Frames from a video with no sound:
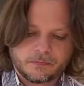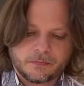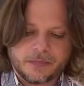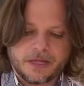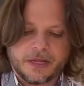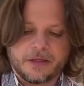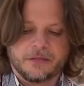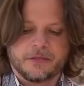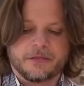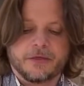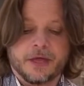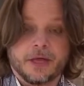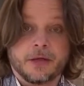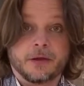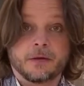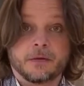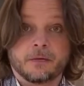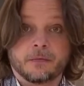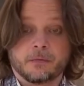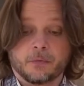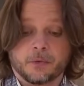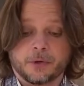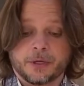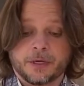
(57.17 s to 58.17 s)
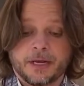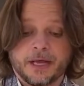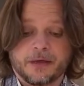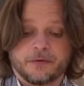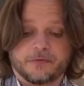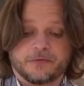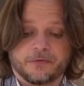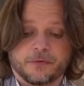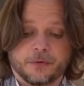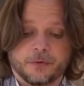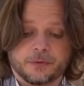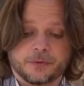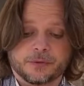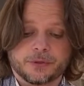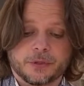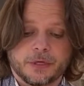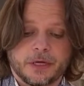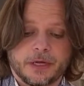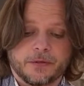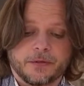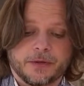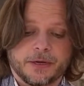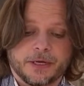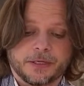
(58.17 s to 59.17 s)
And then we're going to add fruit
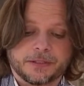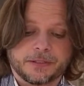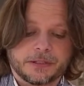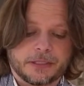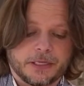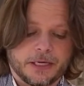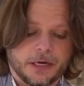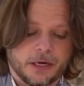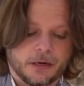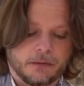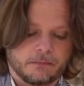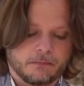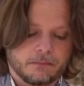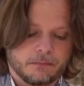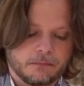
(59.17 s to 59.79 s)
on the next layer.